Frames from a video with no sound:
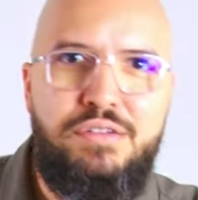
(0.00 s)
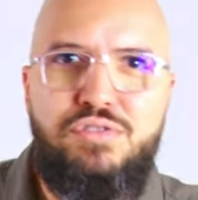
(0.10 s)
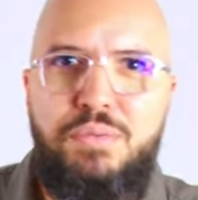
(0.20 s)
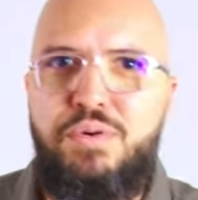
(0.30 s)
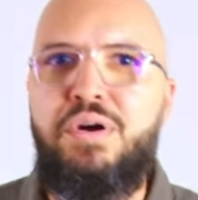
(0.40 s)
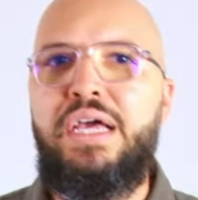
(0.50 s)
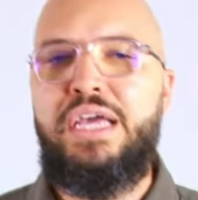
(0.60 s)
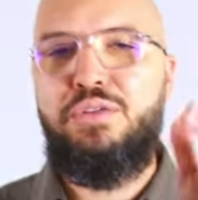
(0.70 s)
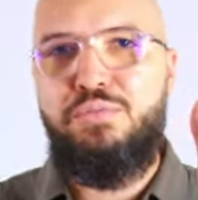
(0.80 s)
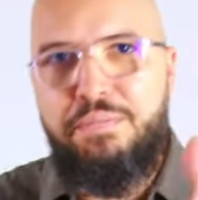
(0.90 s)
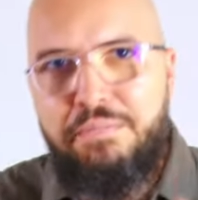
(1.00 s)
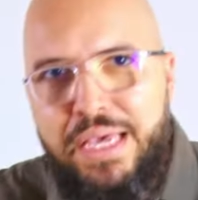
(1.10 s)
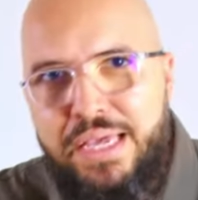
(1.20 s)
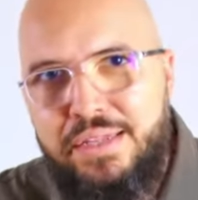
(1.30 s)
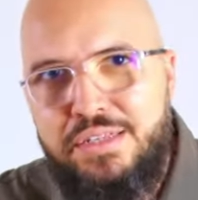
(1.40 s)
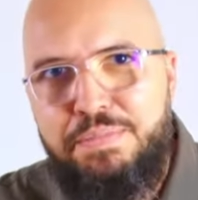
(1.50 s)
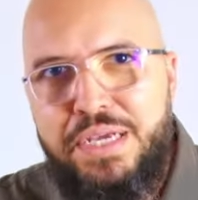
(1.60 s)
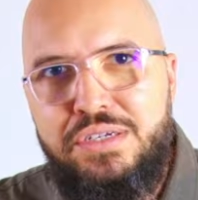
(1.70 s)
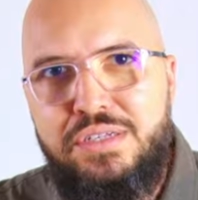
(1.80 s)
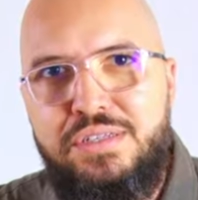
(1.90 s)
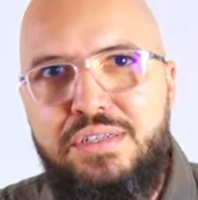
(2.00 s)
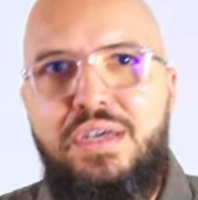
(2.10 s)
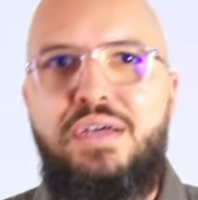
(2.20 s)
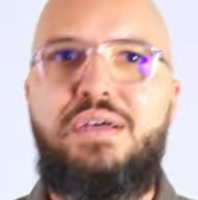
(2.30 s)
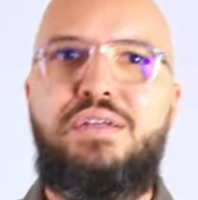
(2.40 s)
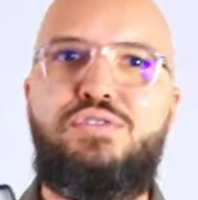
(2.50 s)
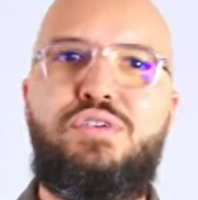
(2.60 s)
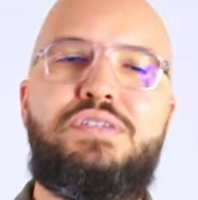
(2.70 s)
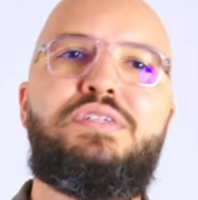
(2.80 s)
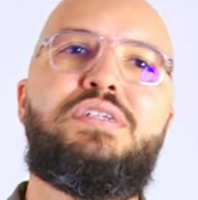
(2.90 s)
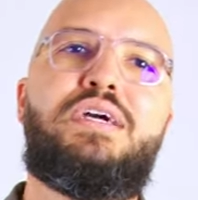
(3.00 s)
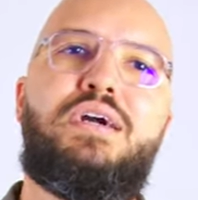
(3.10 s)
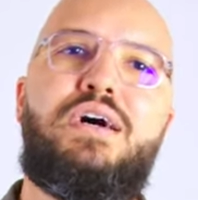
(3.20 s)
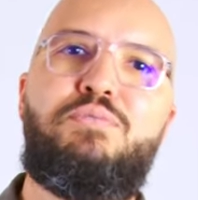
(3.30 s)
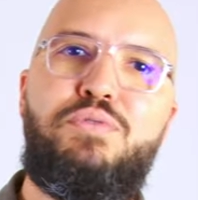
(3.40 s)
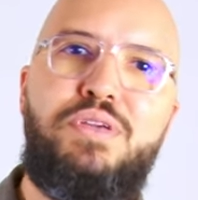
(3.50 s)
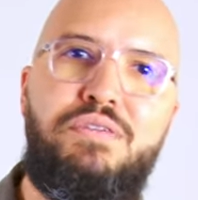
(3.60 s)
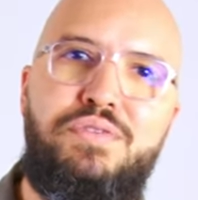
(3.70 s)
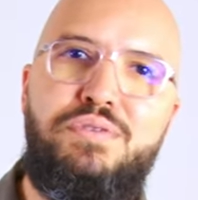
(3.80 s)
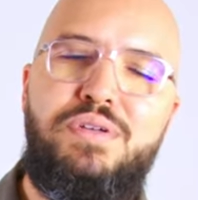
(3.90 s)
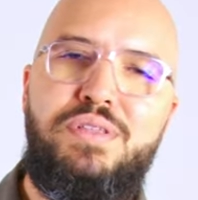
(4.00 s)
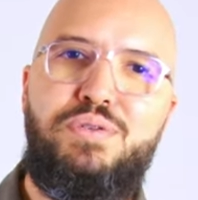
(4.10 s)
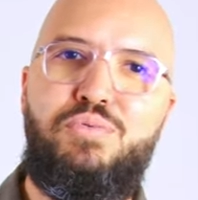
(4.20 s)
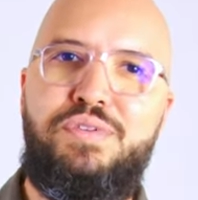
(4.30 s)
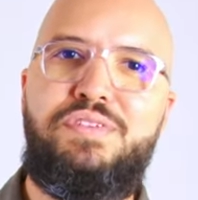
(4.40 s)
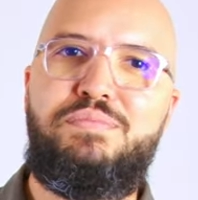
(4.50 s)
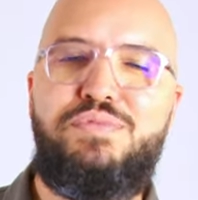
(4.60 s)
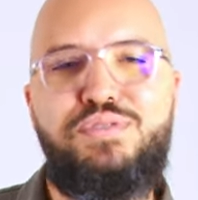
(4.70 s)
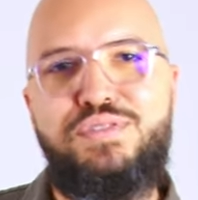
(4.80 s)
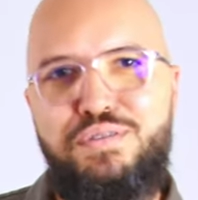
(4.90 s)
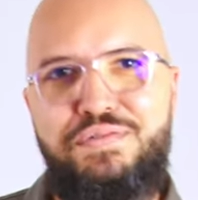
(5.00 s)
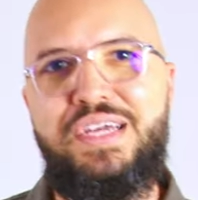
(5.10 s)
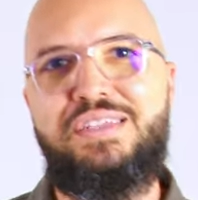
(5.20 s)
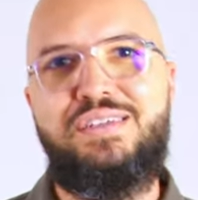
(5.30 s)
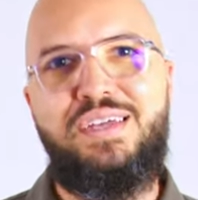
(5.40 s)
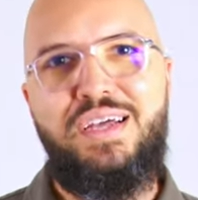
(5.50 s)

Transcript: trouble, and you remained patient, trusting that God will give you the wisdom to solve that.